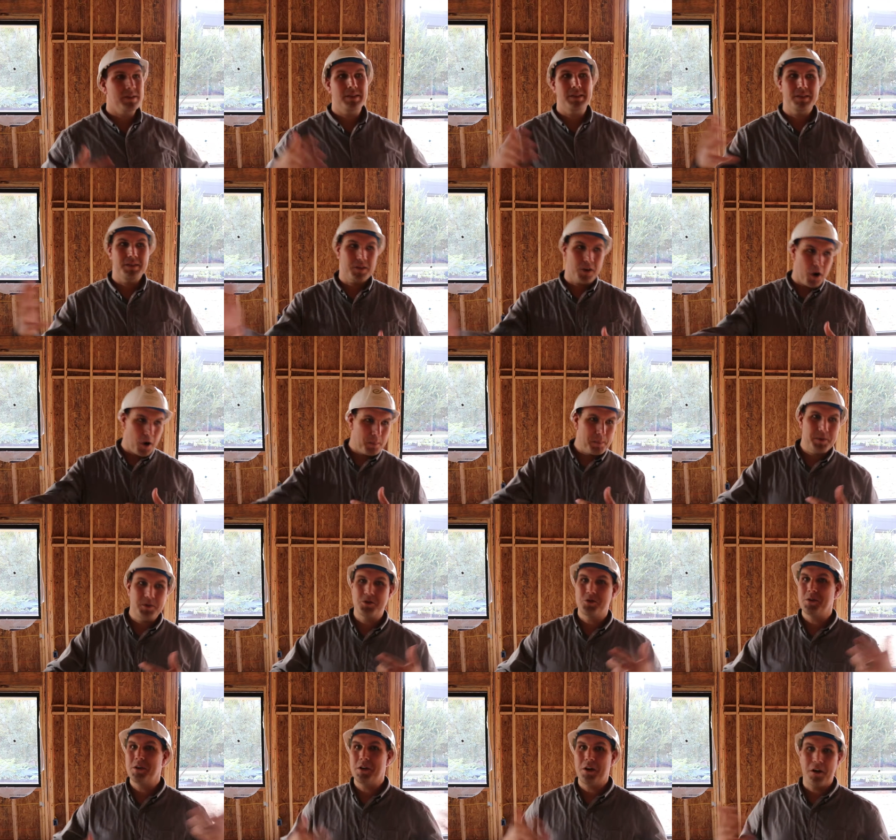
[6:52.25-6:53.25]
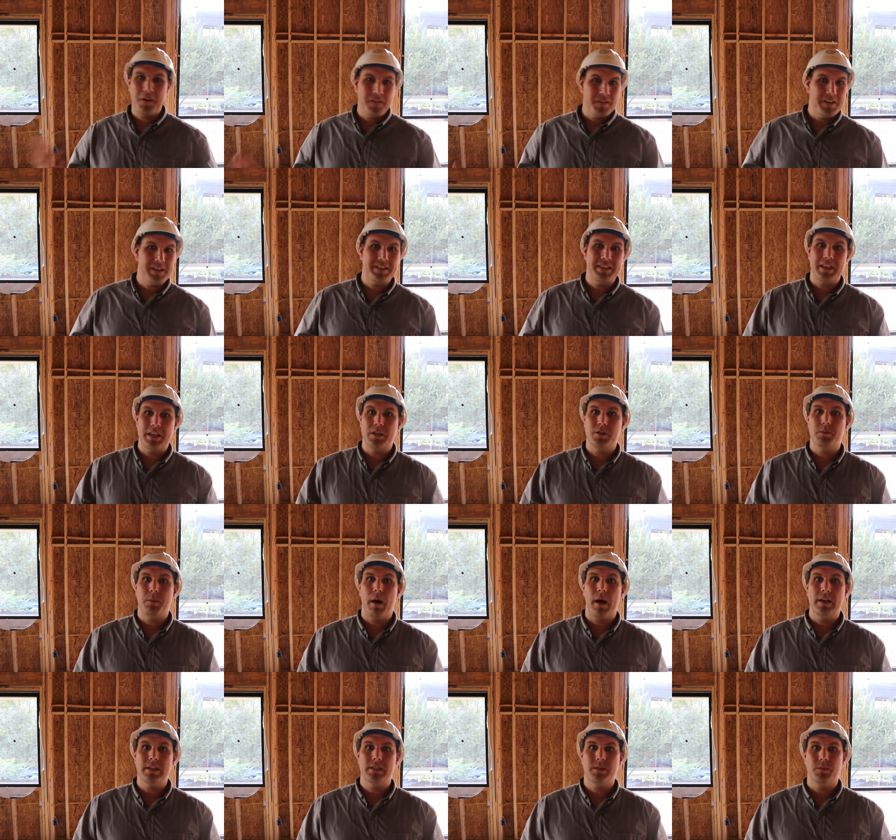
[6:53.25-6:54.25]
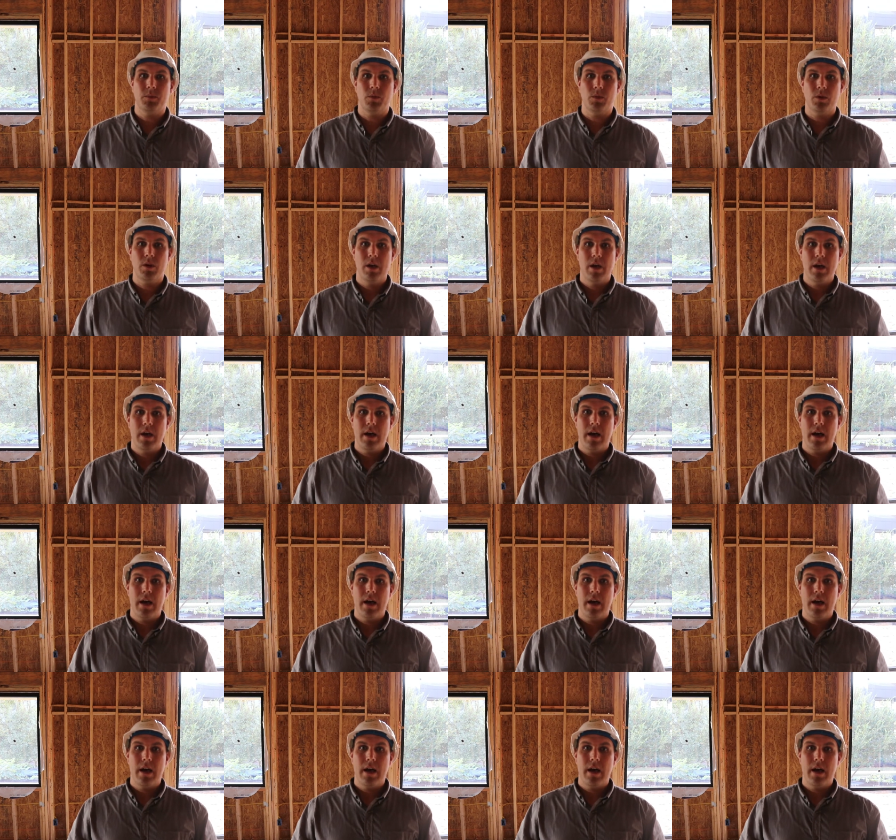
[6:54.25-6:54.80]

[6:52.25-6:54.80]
and the carpentry and all of these things possible,